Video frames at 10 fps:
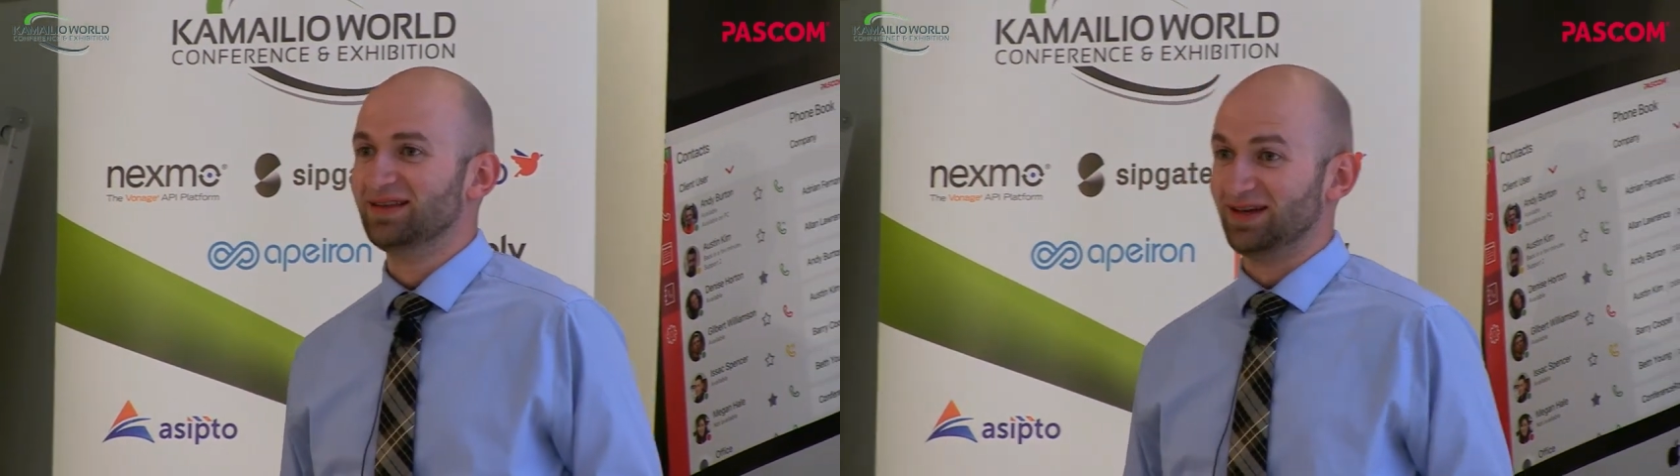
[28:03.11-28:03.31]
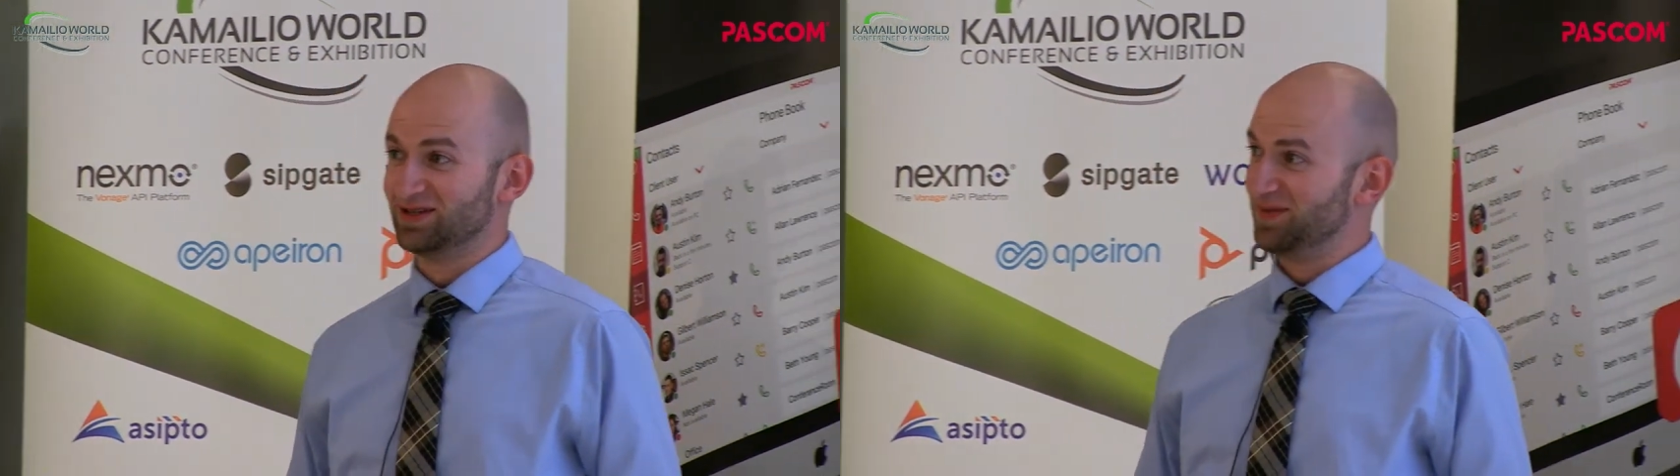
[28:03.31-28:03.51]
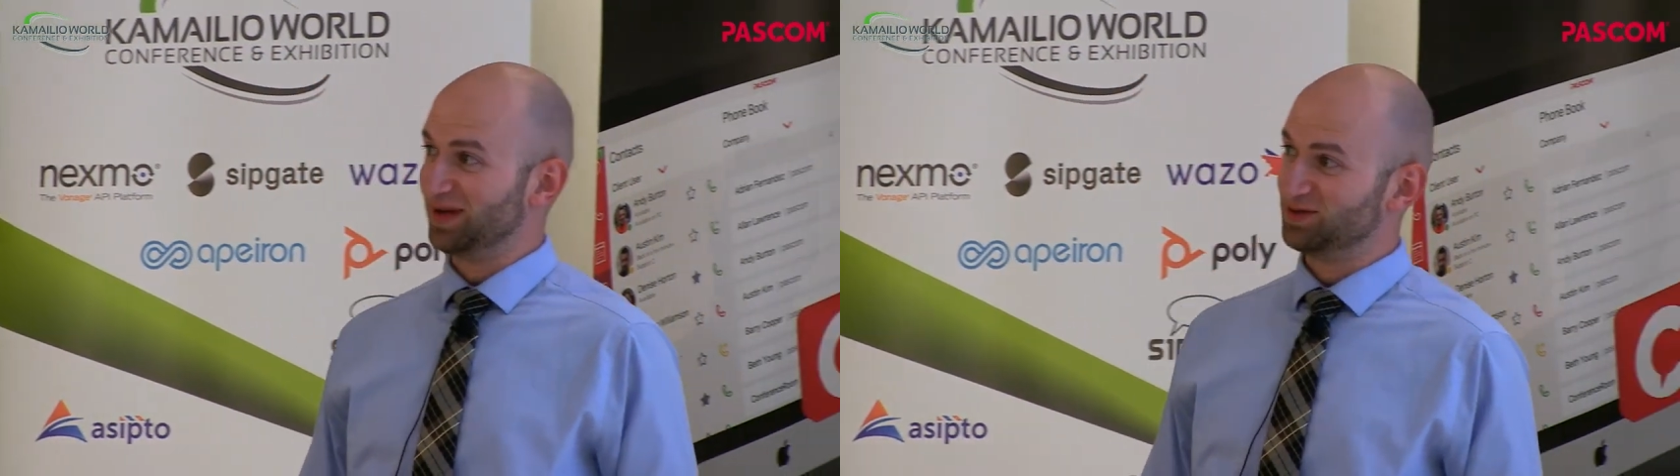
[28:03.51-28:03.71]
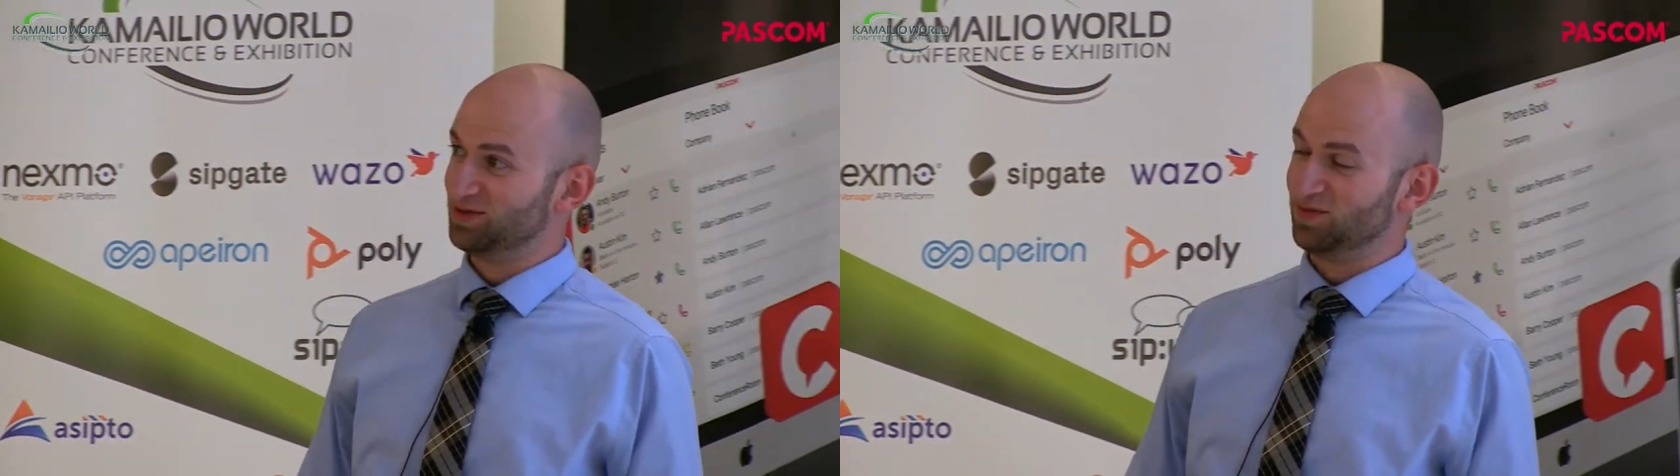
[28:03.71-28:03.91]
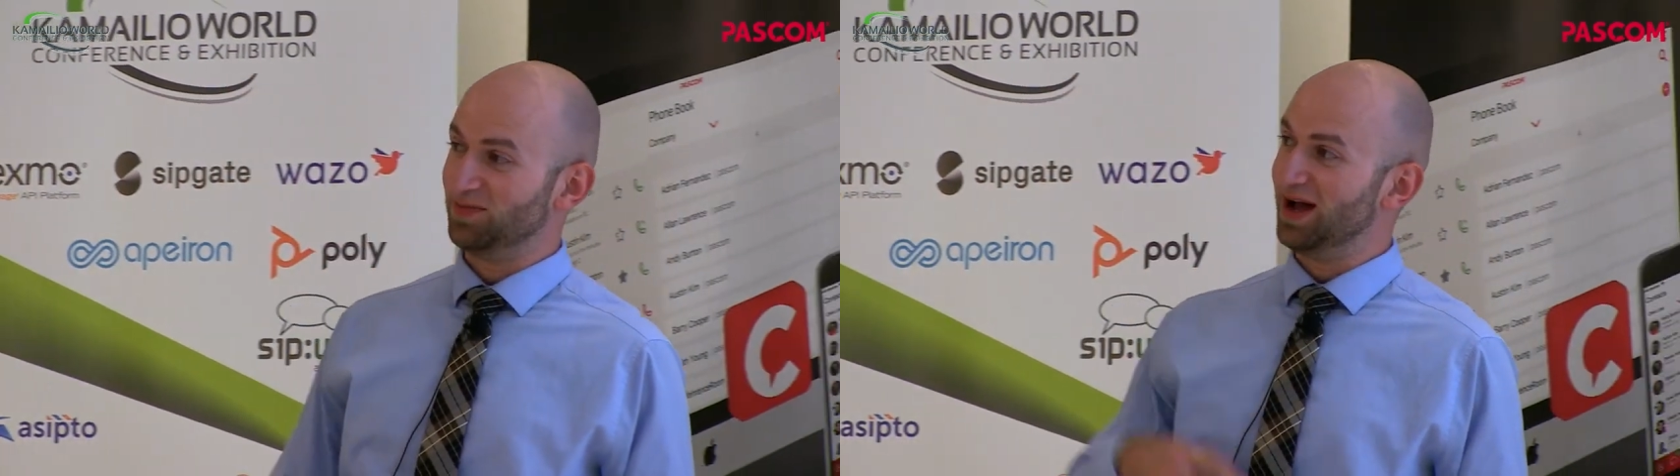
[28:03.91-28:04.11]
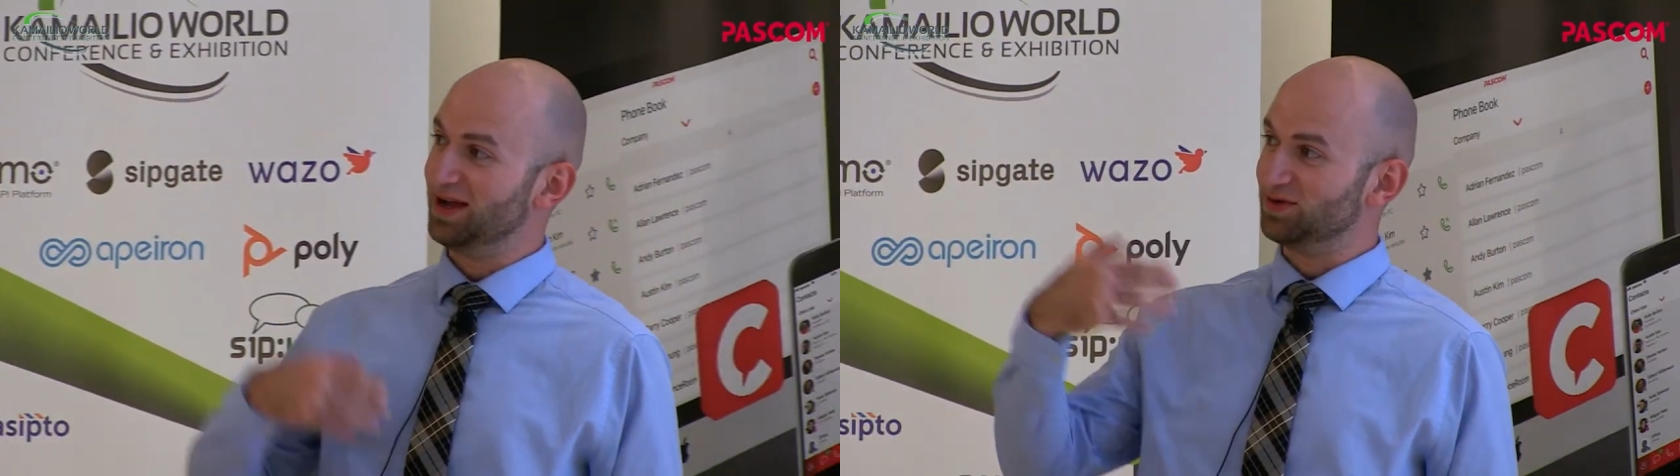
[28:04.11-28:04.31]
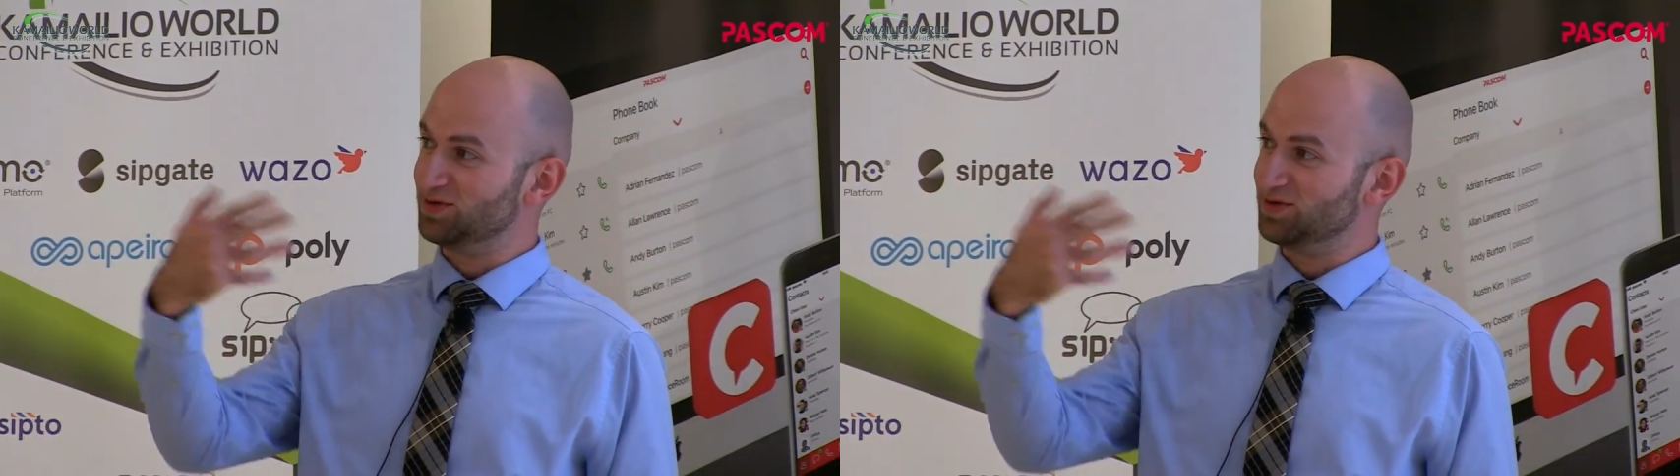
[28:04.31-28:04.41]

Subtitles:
They expect to buy their